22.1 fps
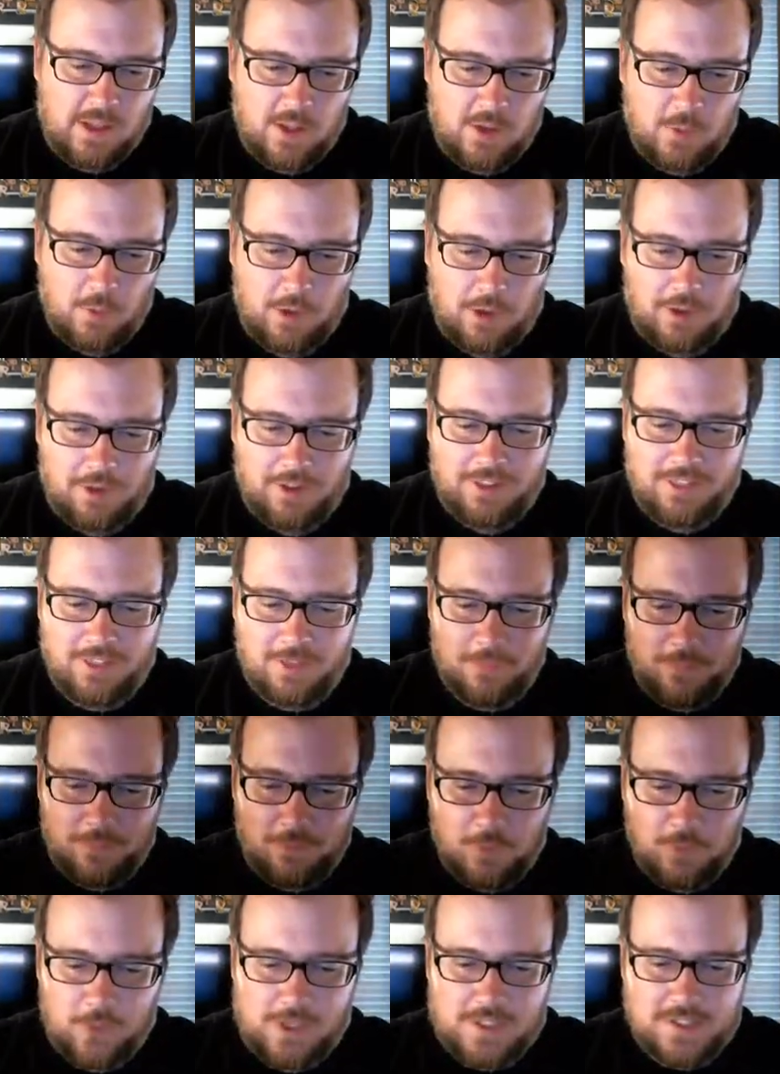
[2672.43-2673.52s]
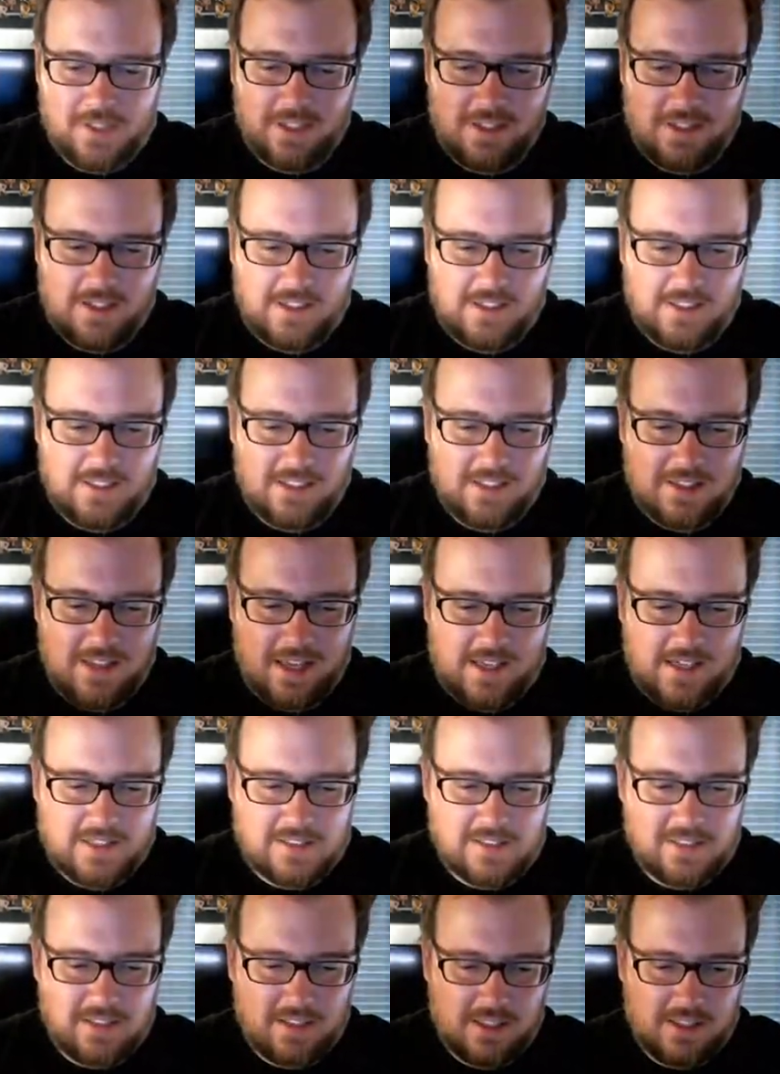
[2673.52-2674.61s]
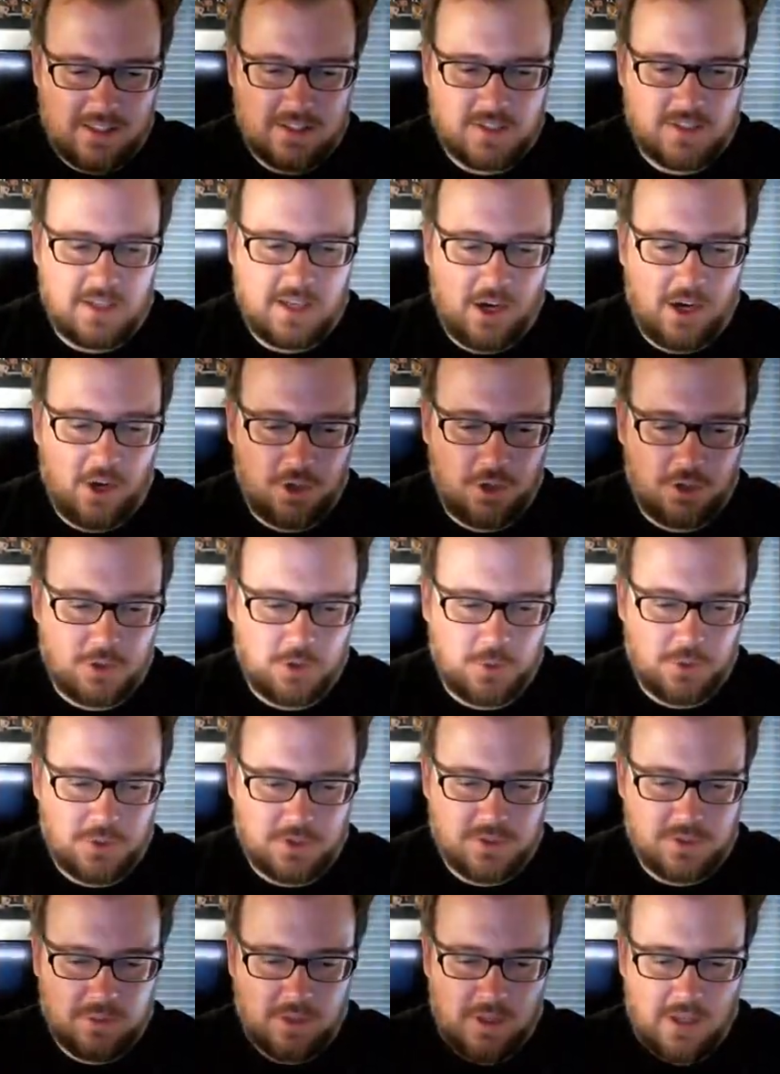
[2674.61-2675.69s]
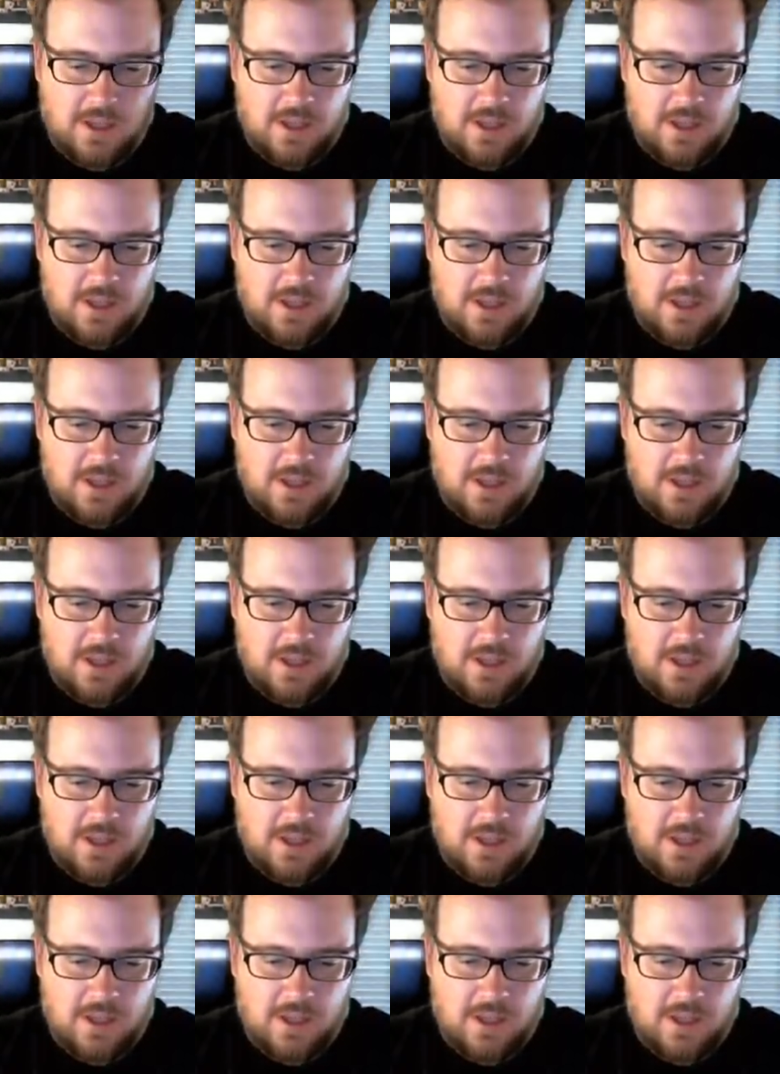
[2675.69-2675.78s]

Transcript: Well, the reason they did that is his character was